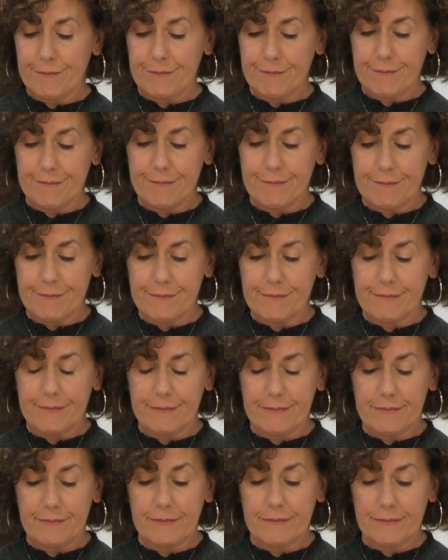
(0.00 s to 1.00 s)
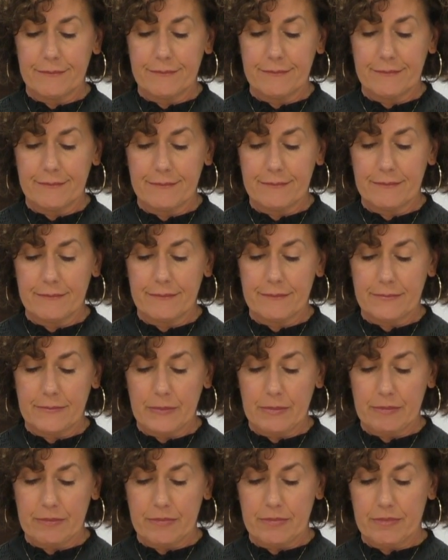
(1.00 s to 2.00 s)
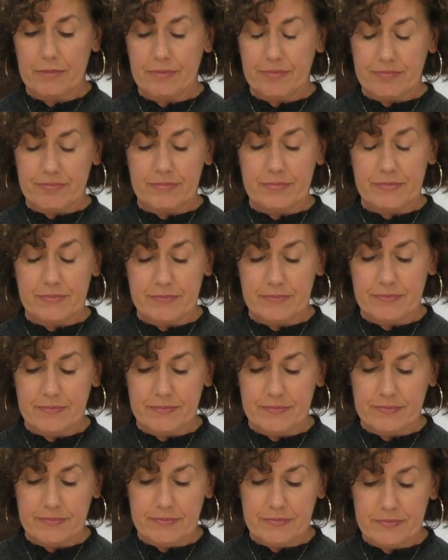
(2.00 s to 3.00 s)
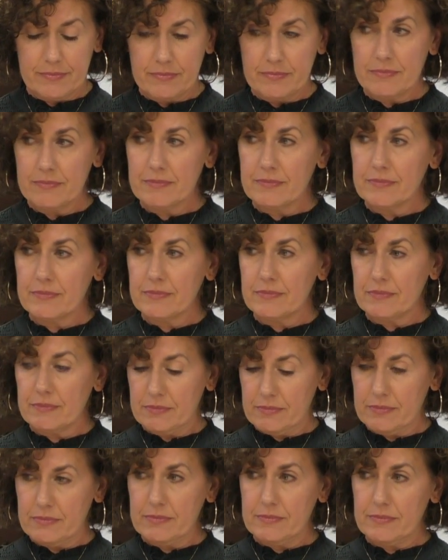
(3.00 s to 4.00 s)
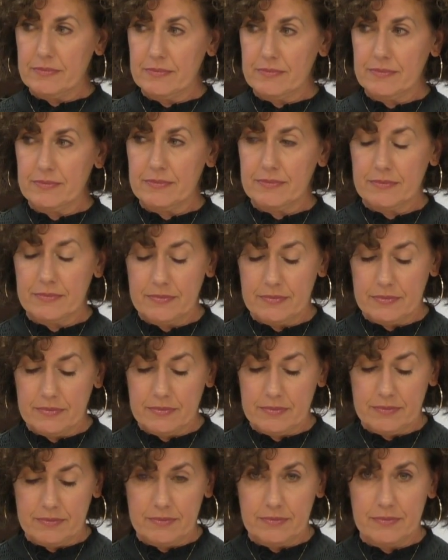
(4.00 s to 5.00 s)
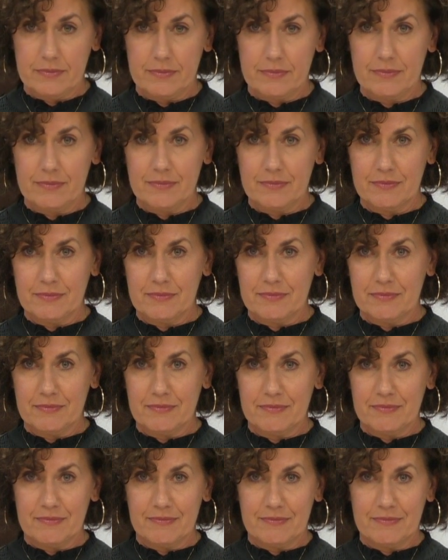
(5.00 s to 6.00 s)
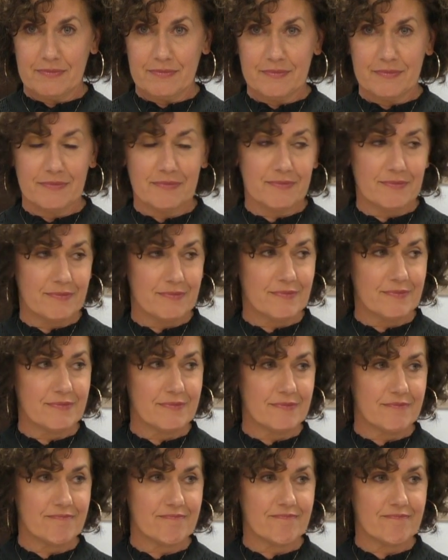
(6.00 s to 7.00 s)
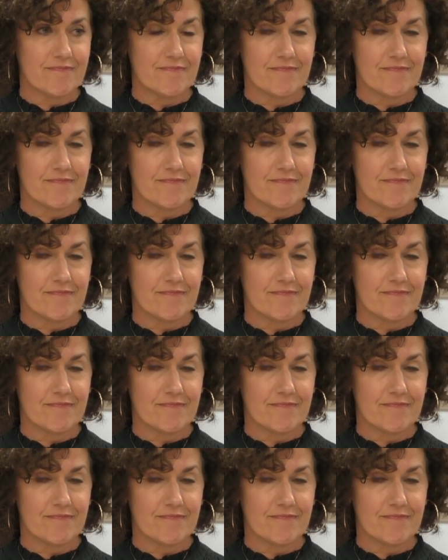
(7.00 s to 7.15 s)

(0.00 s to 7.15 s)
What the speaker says: [no speech]